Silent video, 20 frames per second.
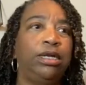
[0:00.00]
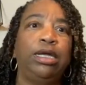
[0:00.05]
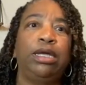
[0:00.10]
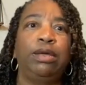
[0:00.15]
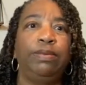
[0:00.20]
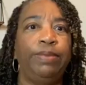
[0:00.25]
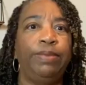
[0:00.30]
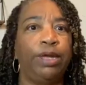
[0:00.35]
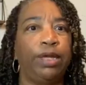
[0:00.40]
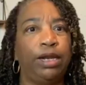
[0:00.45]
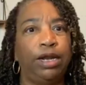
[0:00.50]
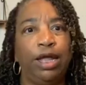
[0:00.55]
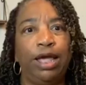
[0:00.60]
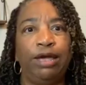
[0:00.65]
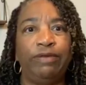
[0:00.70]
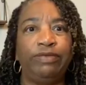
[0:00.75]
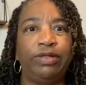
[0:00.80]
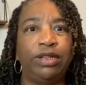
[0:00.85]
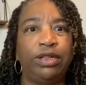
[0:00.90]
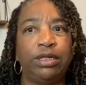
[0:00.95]
It could be
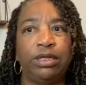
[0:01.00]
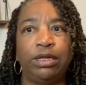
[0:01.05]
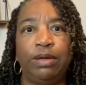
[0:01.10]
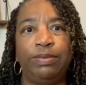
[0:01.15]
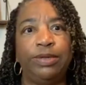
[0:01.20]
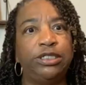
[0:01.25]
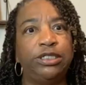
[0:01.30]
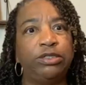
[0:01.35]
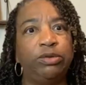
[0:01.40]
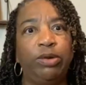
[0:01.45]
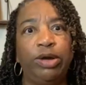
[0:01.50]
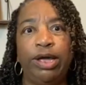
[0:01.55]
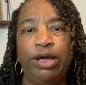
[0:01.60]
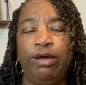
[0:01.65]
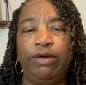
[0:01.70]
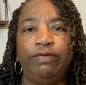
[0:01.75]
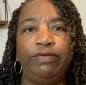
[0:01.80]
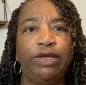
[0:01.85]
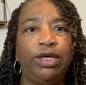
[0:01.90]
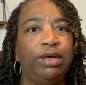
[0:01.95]
11, it could be
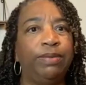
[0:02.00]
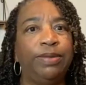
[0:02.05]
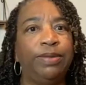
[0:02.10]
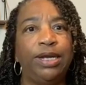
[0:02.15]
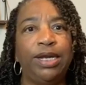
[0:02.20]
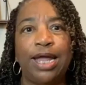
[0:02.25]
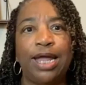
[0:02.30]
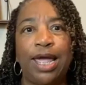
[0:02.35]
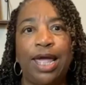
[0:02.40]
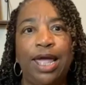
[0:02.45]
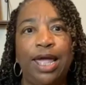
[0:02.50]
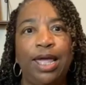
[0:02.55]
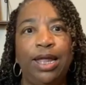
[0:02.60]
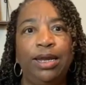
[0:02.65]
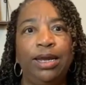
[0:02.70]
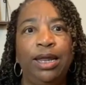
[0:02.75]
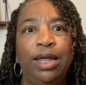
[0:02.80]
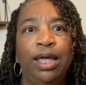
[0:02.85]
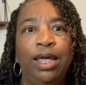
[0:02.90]
12, it could be 9,